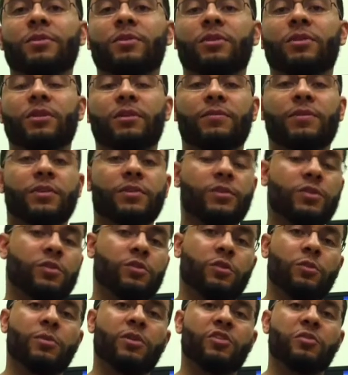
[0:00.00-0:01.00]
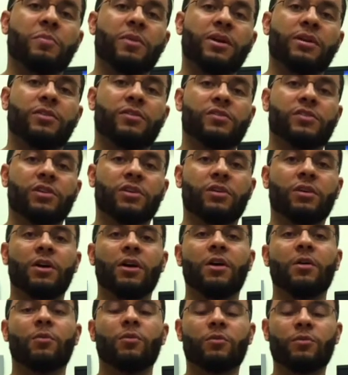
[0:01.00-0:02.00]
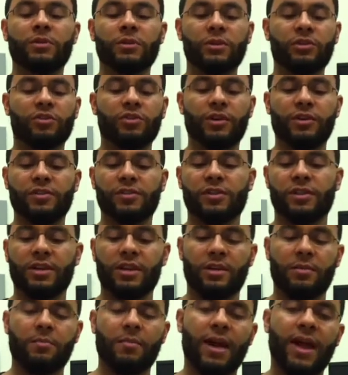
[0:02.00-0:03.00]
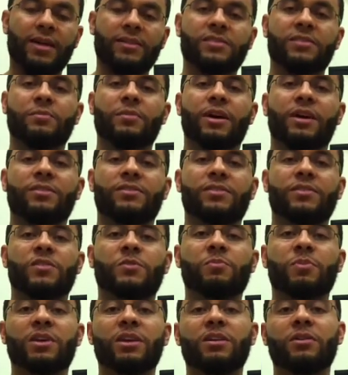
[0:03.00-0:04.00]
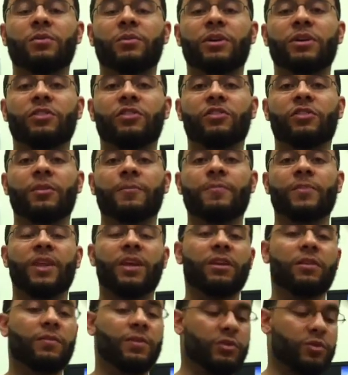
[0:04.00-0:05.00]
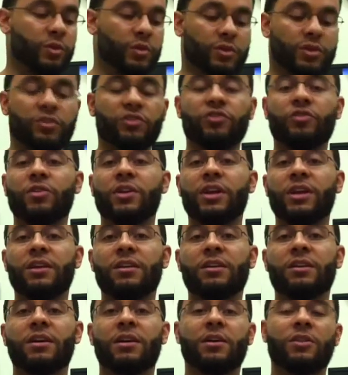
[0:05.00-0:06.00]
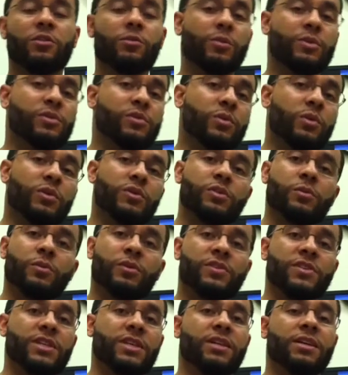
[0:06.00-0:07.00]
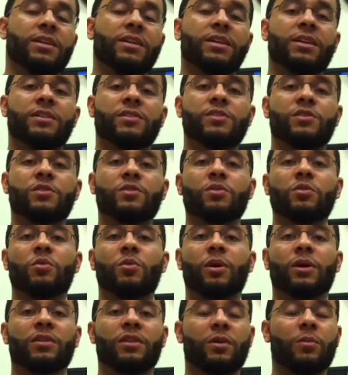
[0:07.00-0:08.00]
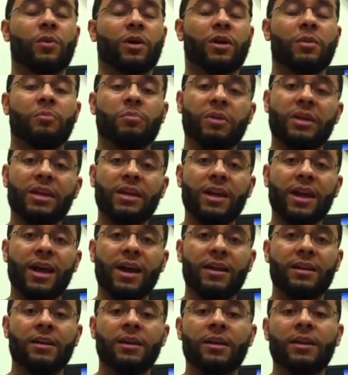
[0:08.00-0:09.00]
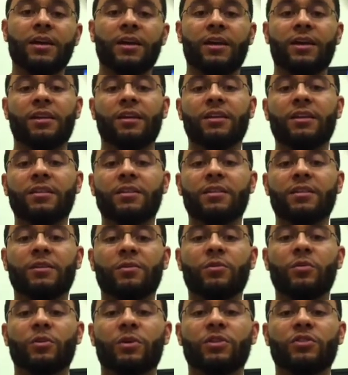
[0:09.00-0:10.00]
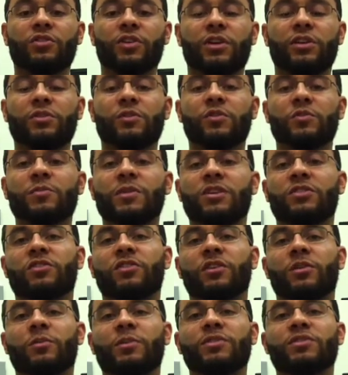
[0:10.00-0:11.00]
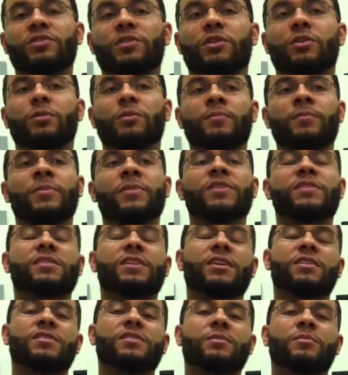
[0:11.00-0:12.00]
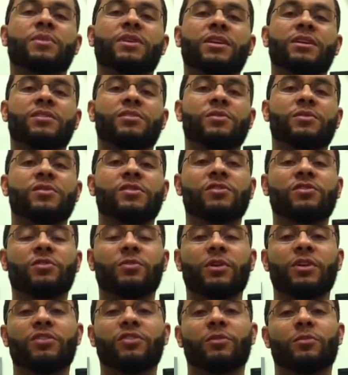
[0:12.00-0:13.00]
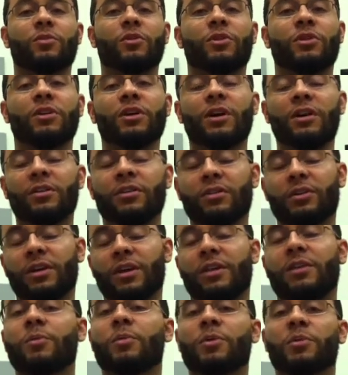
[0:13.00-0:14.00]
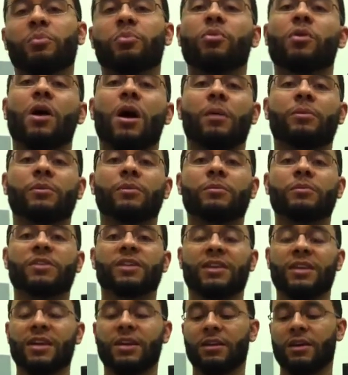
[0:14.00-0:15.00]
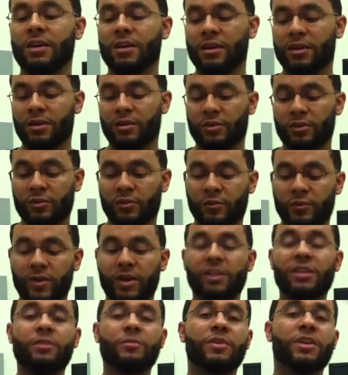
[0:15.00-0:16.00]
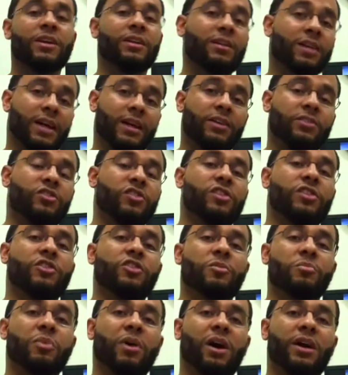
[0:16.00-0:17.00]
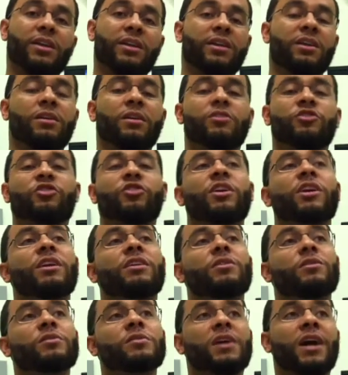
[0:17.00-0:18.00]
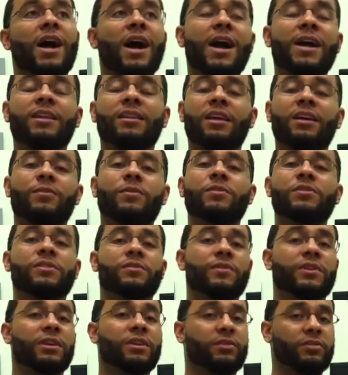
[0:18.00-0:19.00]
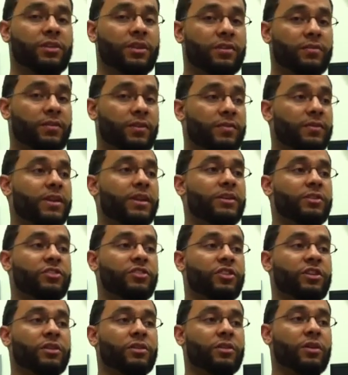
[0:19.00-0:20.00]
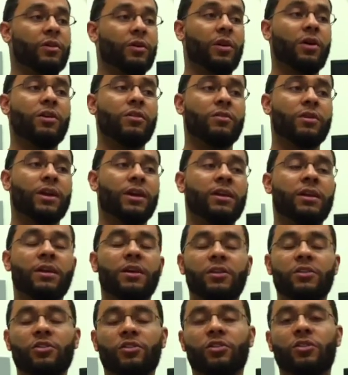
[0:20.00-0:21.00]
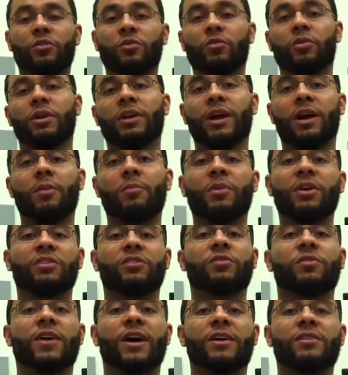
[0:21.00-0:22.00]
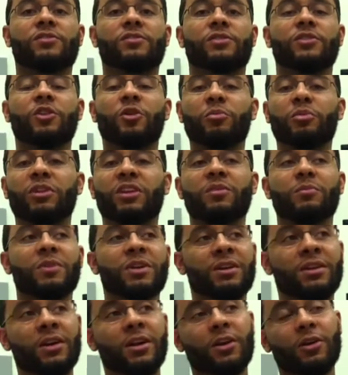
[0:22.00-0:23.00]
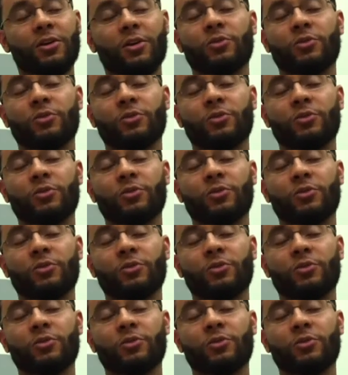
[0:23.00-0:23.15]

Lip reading: You could have done so much better. So we're really trying to, again, maximize the speed at which individuals can train, the results at which they can get to where they want to be at. And another thing we want to try to do is make sure that we don't send somebody into a situation where they're going to end up with problems. Again, there's very limited glycogen in your body, and at training those high levels of energy, heart rate, you're going to run out much faster. You don't believe me?